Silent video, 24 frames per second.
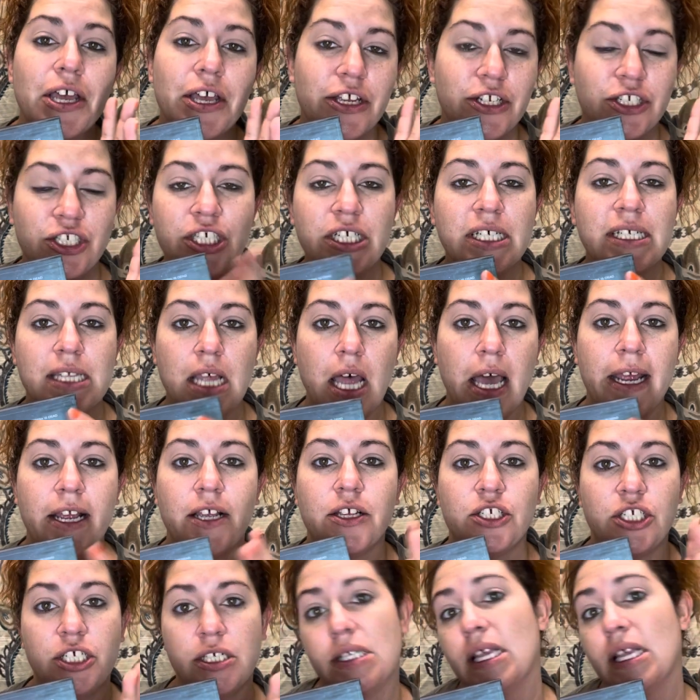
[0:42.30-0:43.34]
she's like
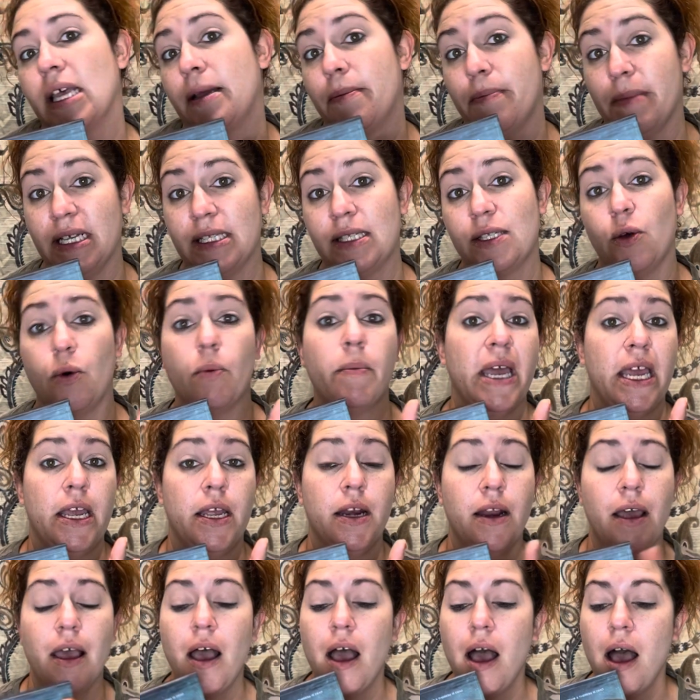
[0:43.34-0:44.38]
she's like my soulmate.
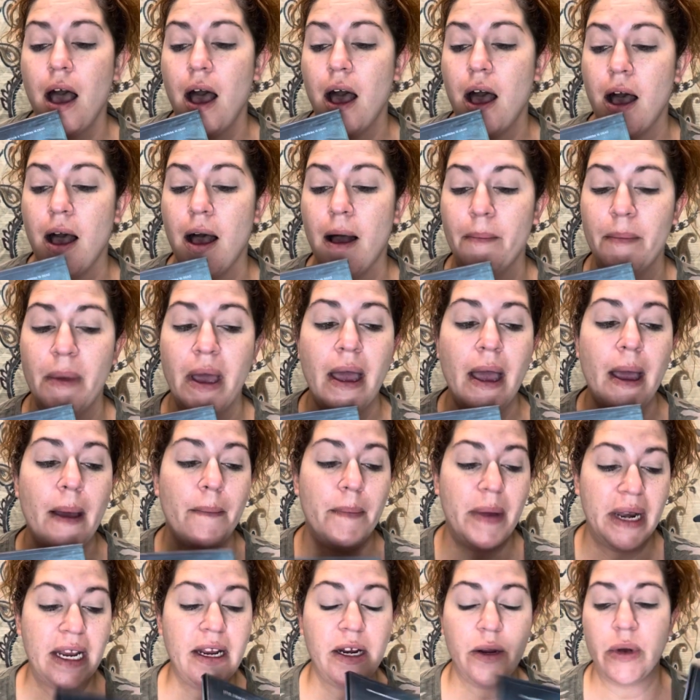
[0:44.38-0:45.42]
Um,
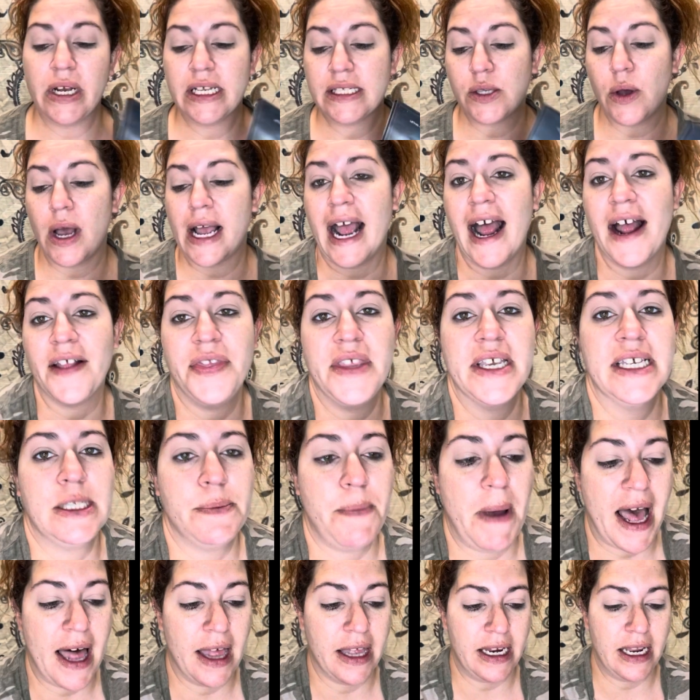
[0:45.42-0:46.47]
but anyway, so I got this
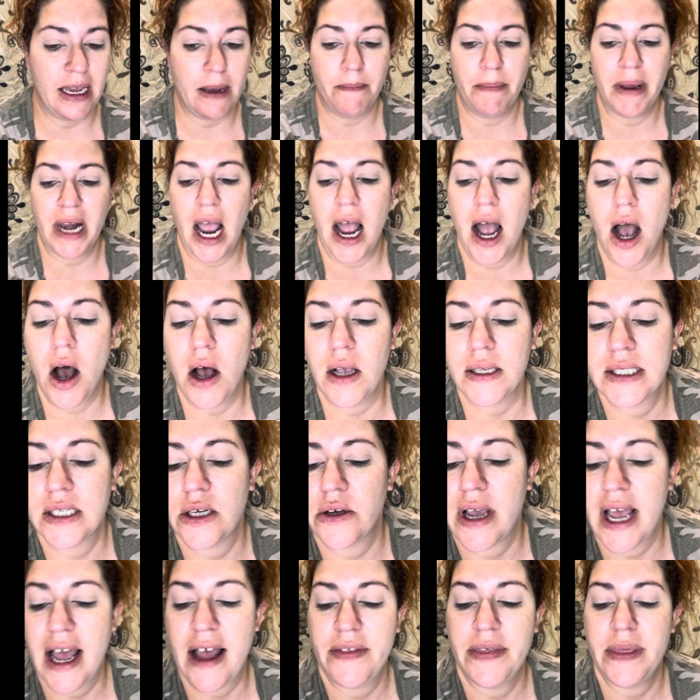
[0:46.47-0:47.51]
palette in, but I also
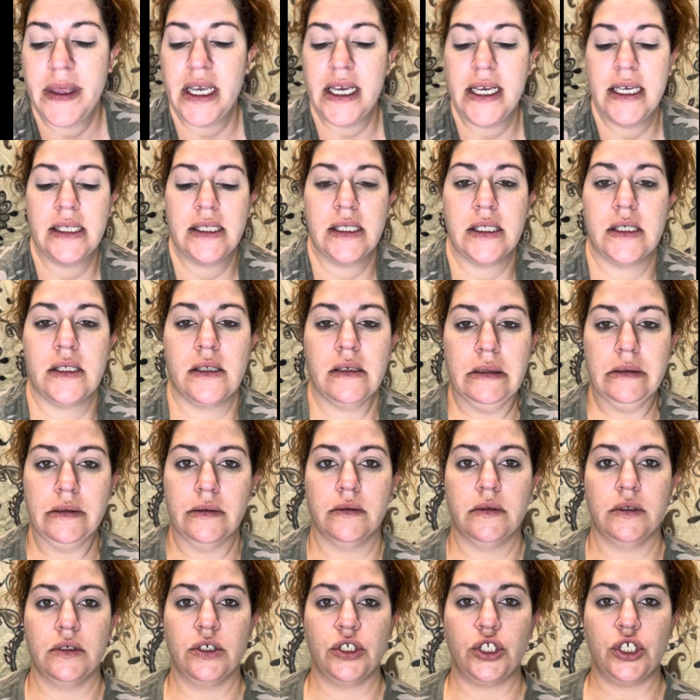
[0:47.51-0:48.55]
got these
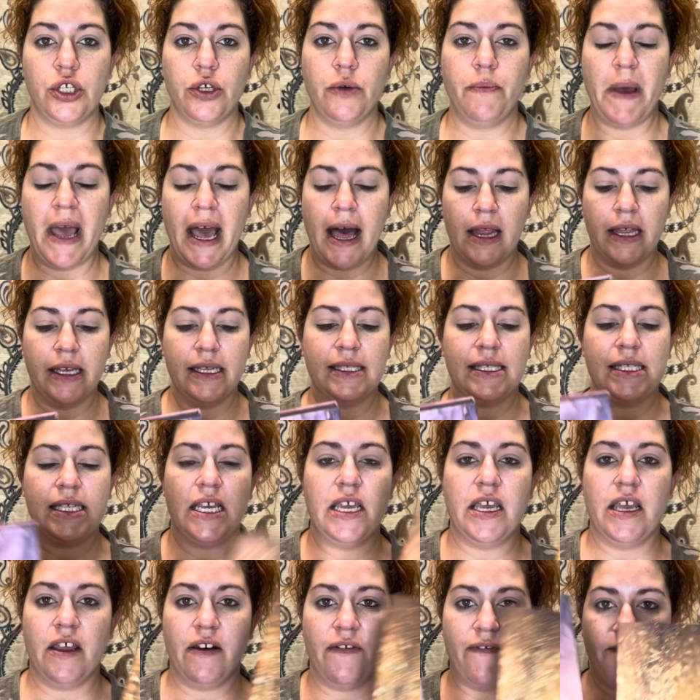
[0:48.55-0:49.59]
two palettes
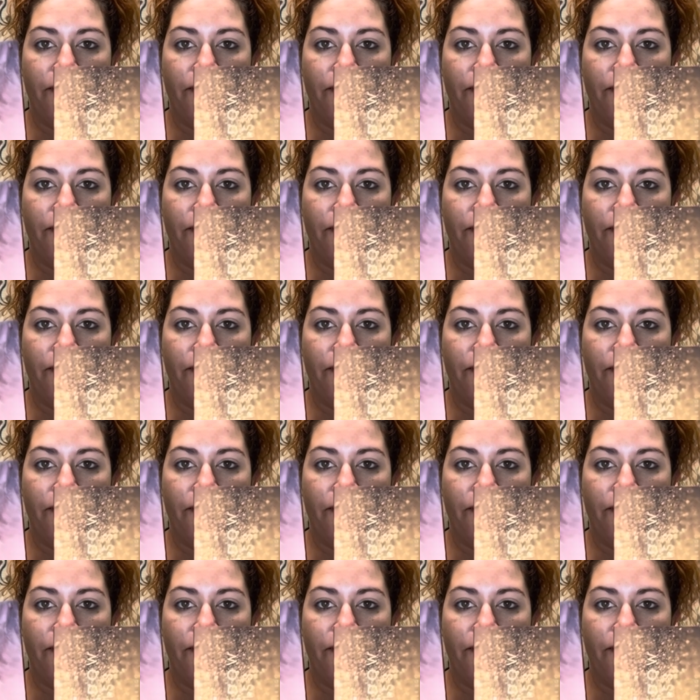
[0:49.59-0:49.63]
in